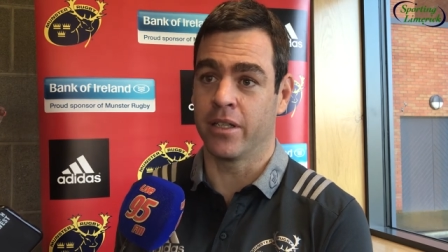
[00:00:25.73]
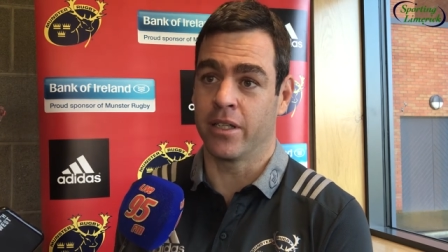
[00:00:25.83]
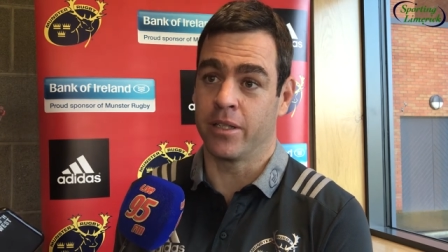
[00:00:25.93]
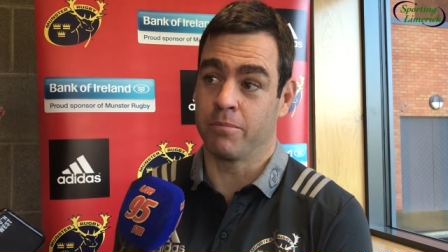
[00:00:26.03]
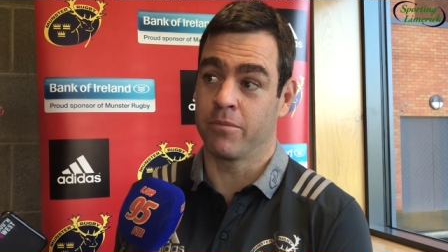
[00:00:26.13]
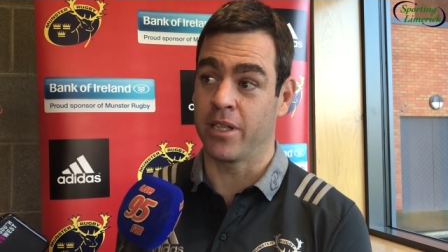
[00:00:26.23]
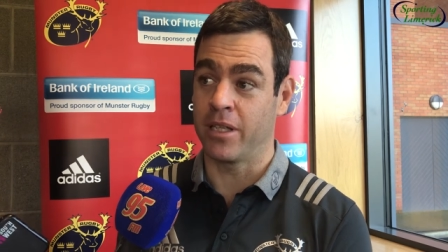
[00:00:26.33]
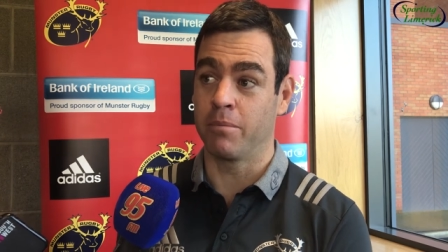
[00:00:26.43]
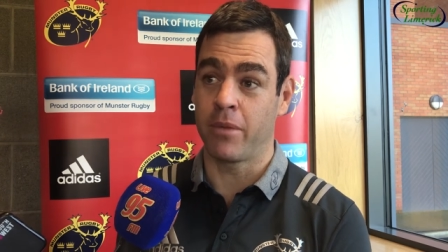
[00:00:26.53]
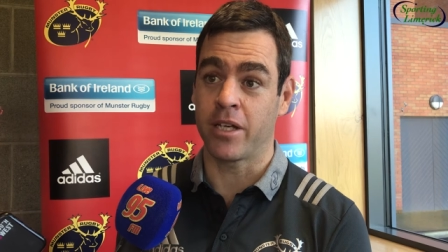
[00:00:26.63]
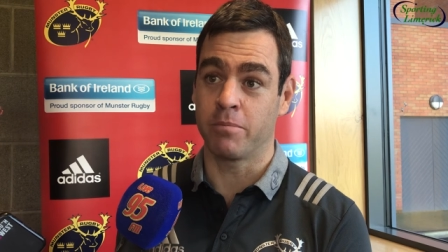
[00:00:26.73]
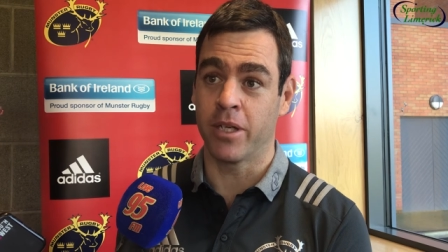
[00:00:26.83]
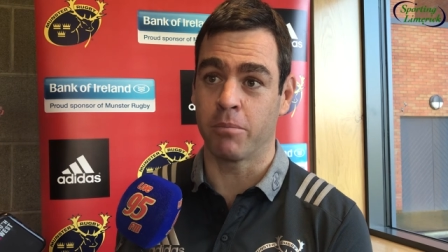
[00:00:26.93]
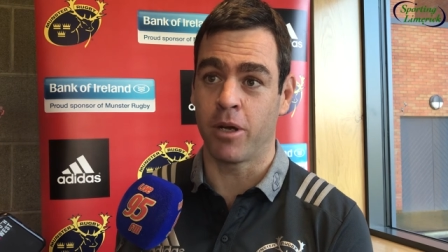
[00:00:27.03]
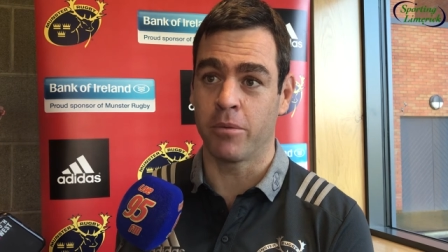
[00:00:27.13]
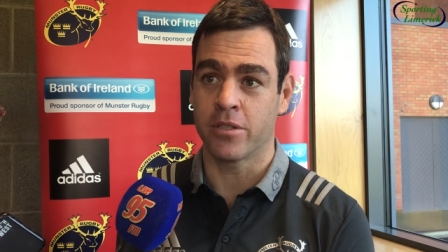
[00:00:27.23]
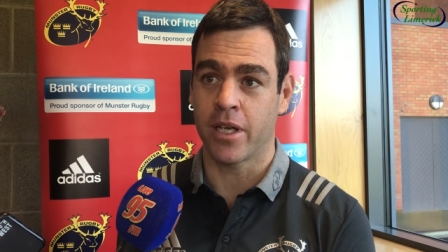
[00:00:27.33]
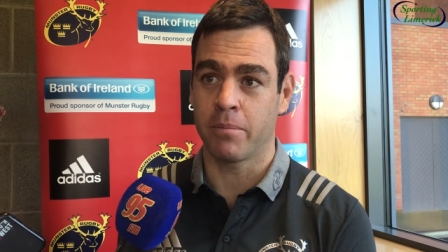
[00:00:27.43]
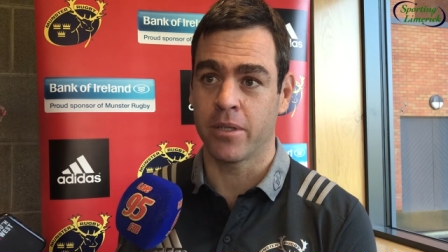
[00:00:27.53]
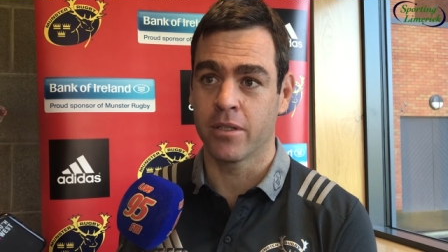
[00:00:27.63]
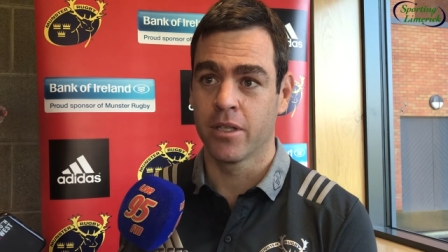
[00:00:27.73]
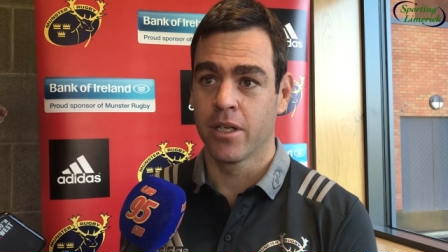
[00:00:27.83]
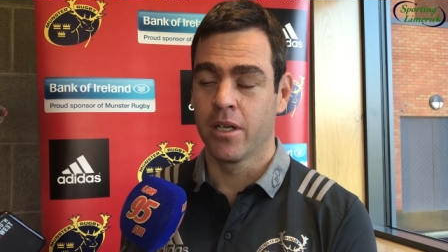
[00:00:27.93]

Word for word: he, he makes big moments happen.